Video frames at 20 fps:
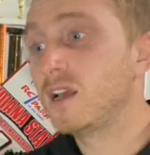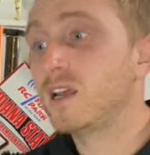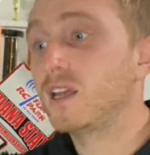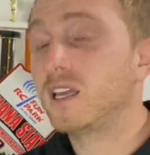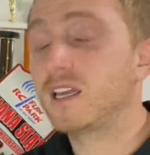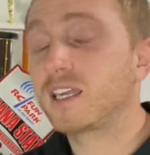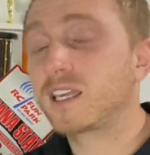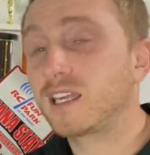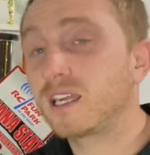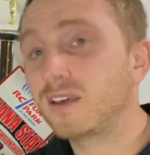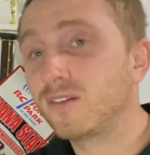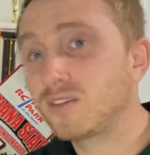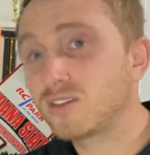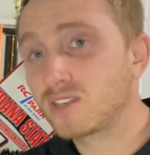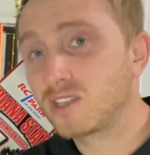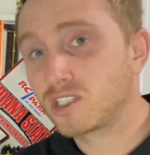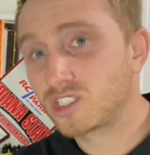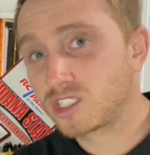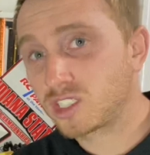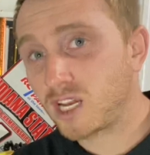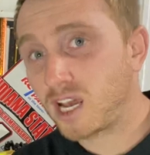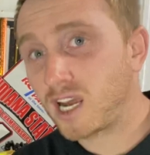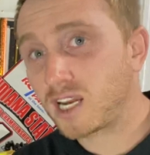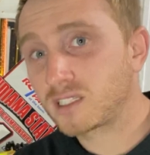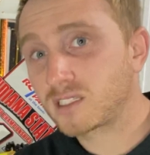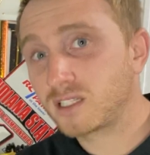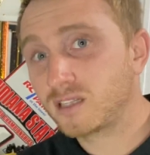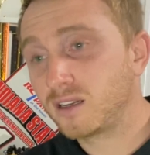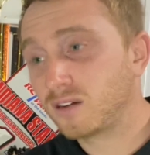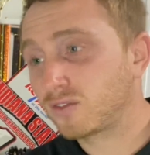it gives the
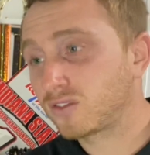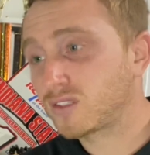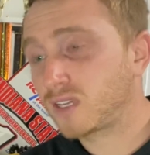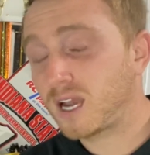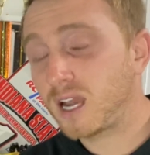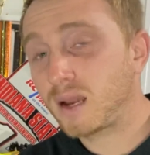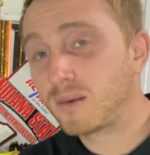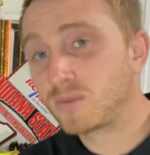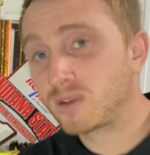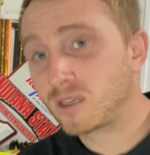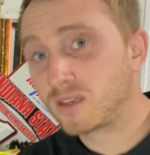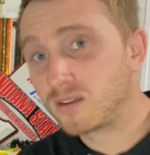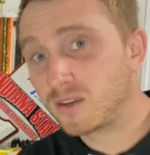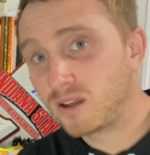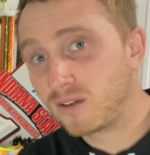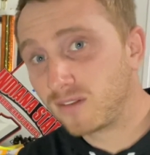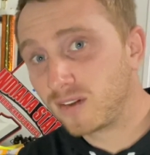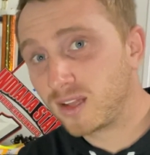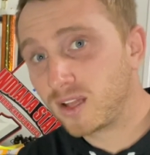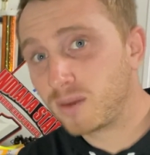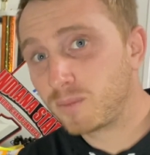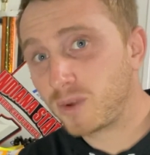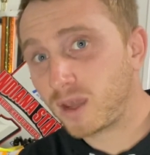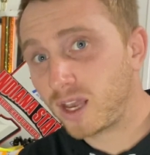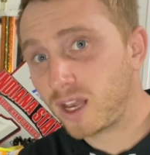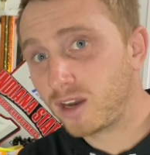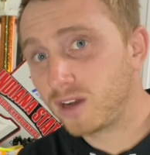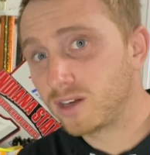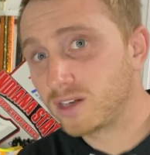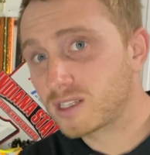shocks enough time to develop
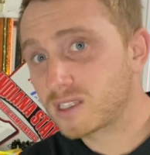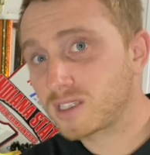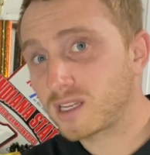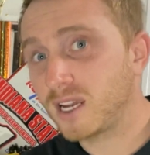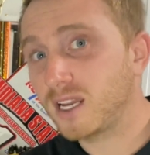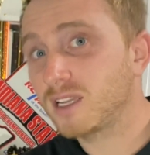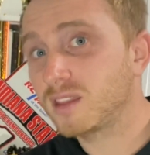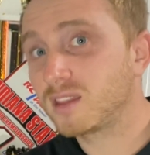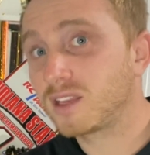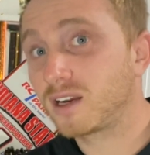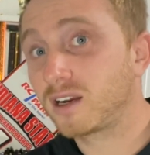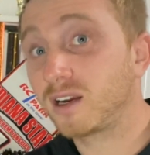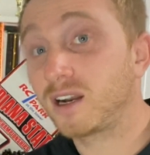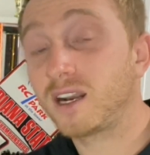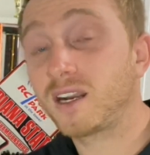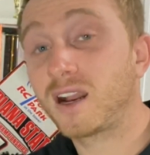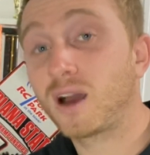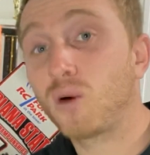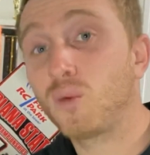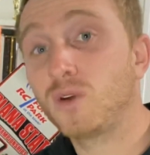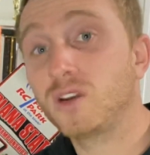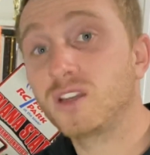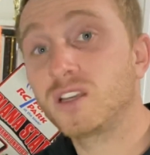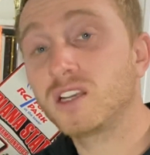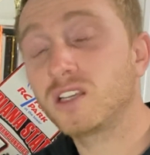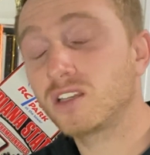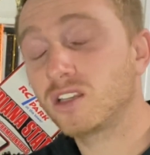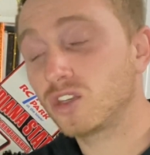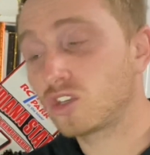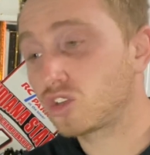air inside there, and now when you
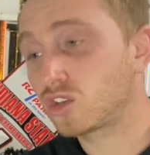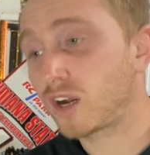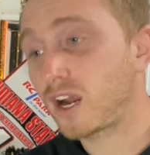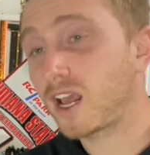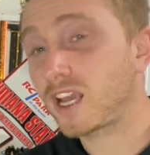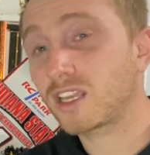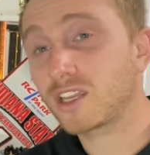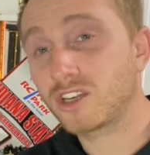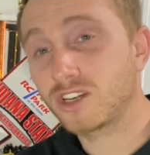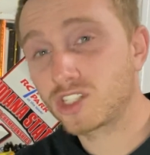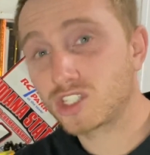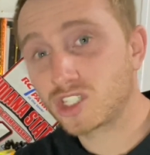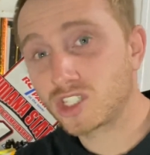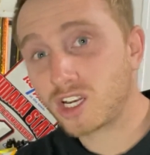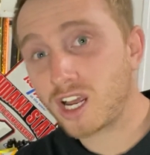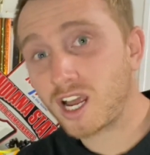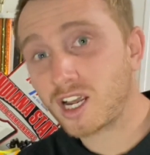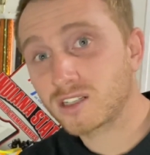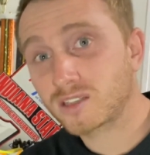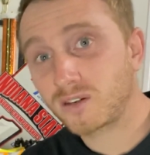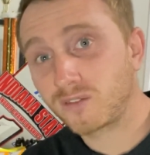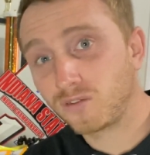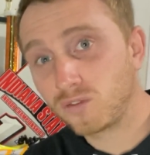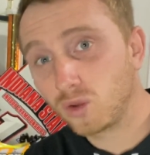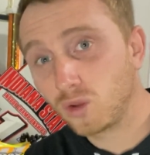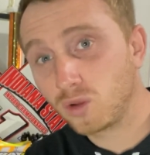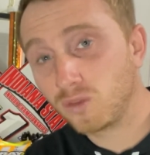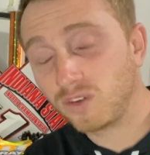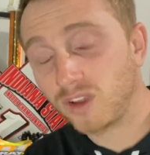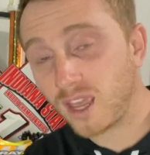get to the track, your shocks are
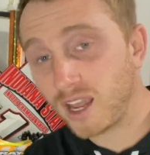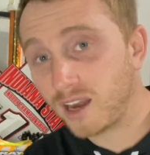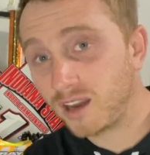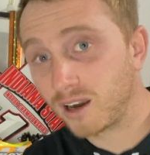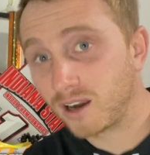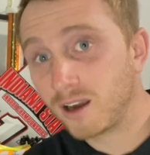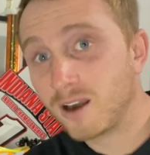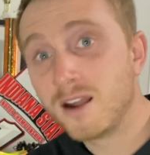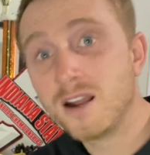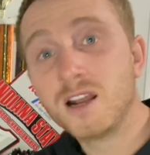full of air,